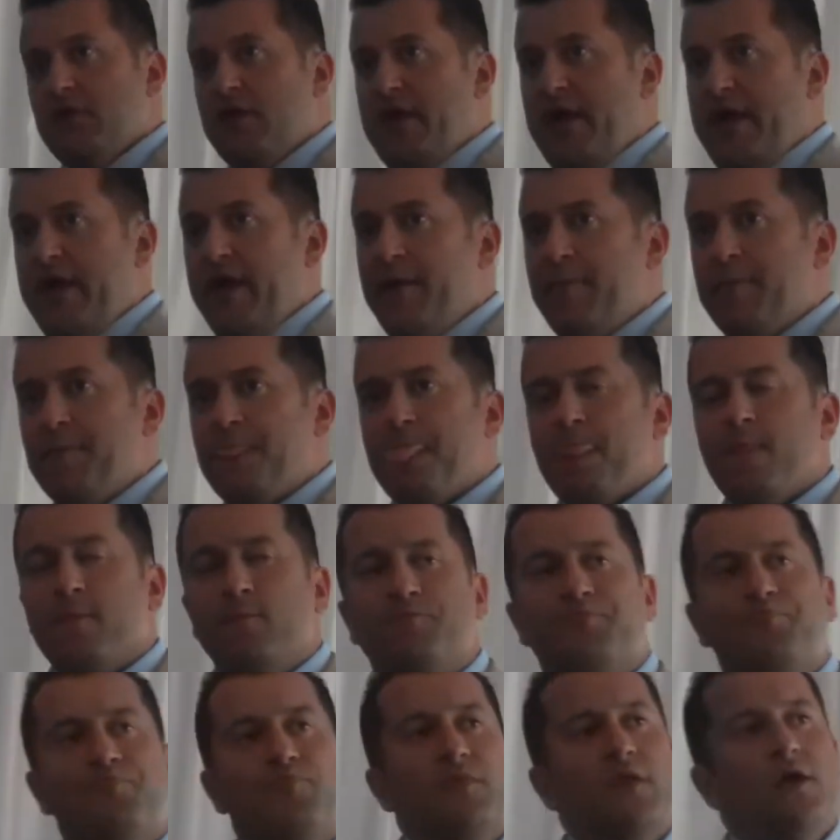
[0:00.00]
Okay?
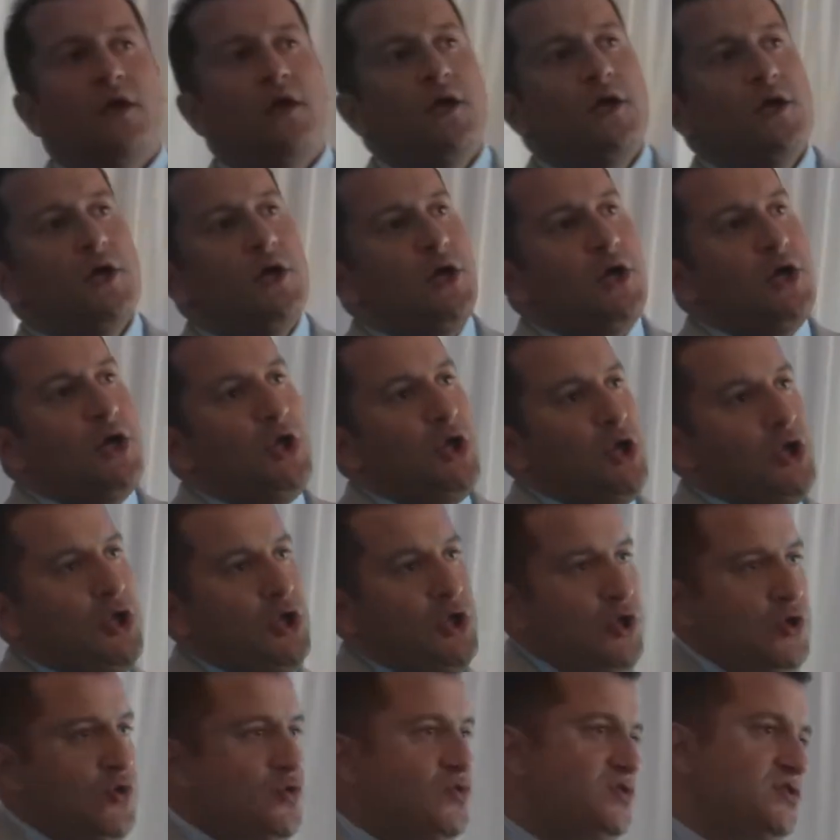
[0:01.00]

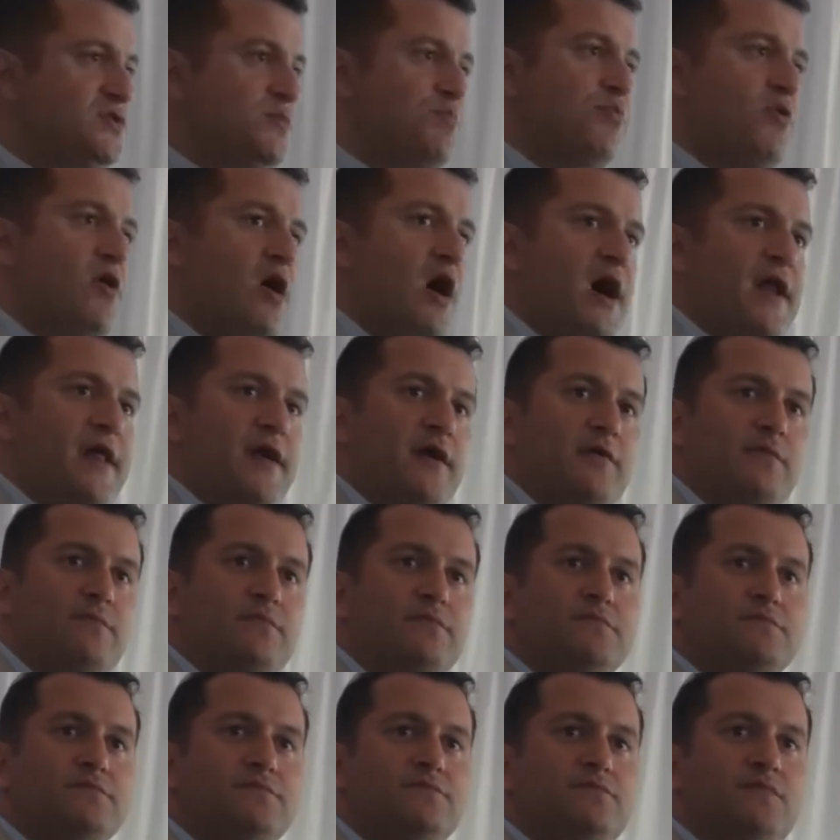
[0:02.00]
Use the product.
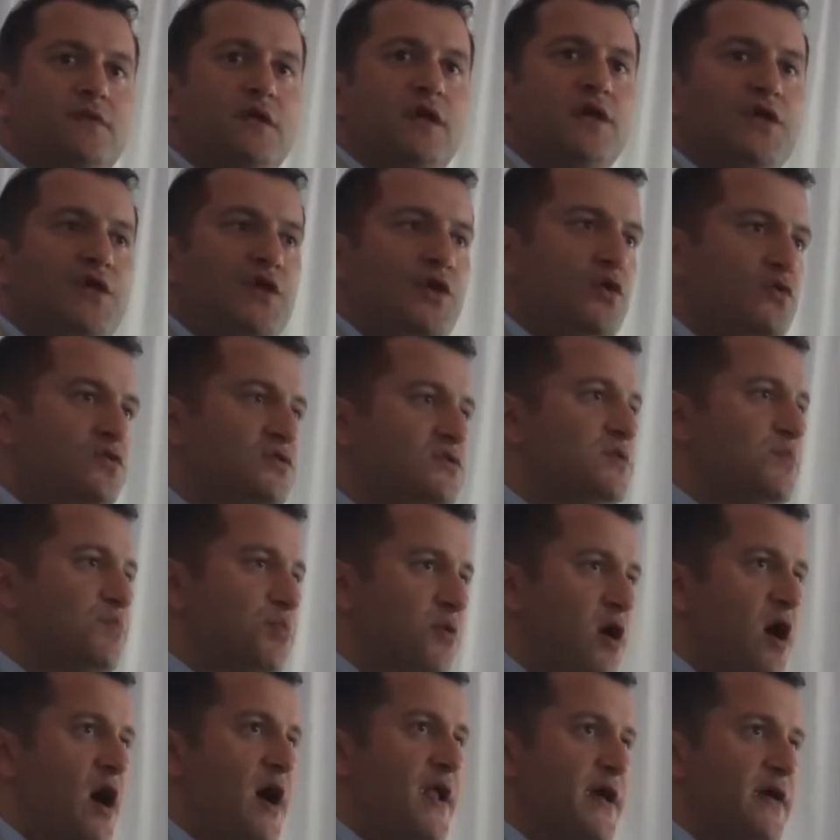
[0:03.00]
Use the
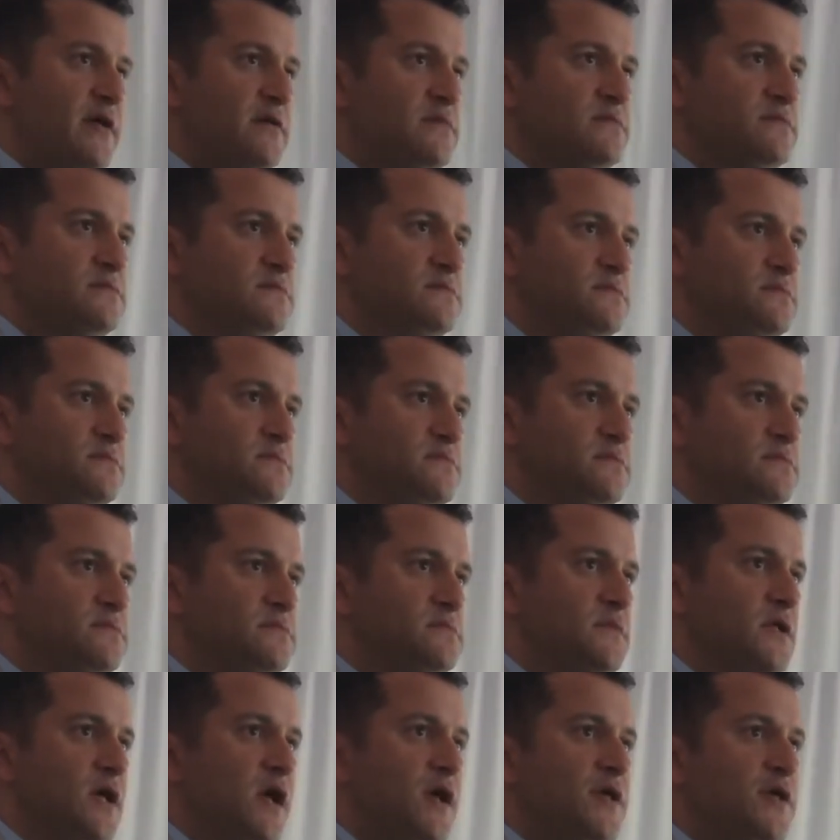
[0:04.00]
product.
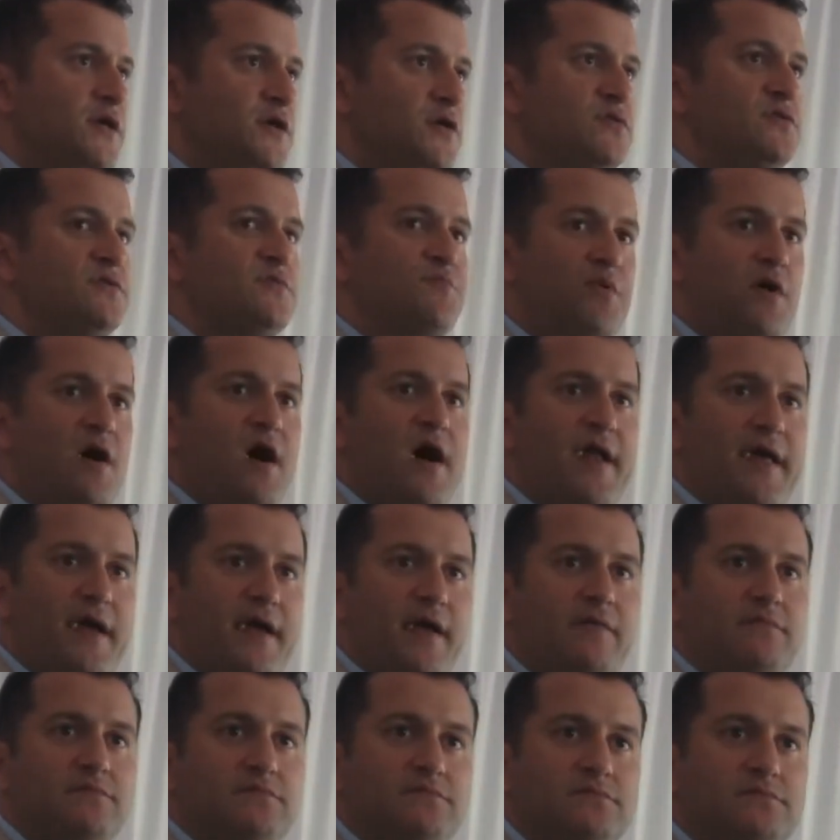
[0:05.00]
Use the
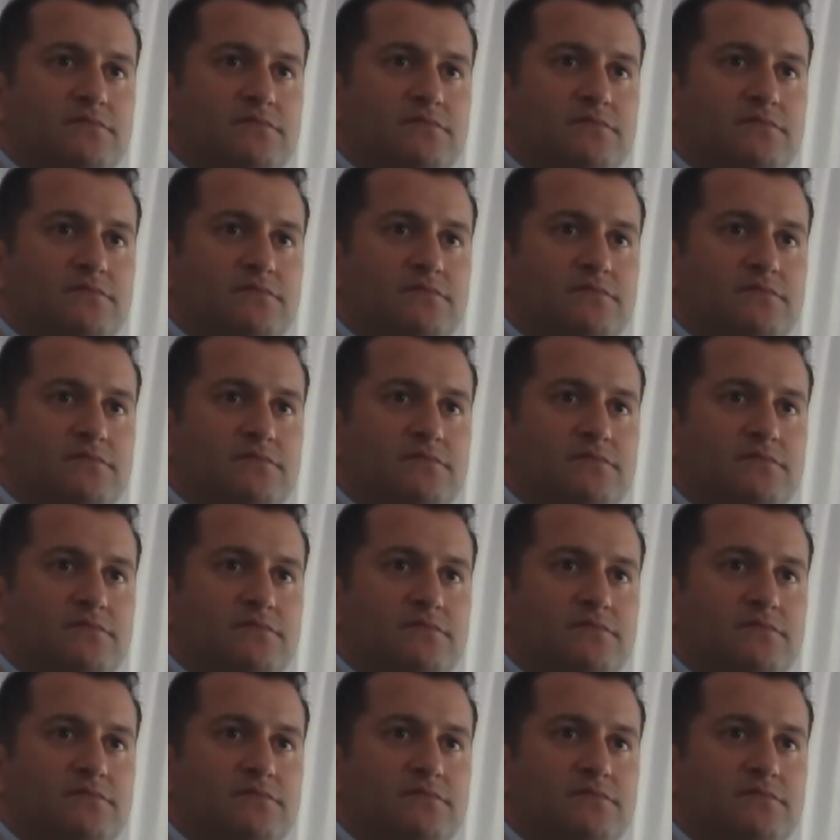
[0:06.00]
product.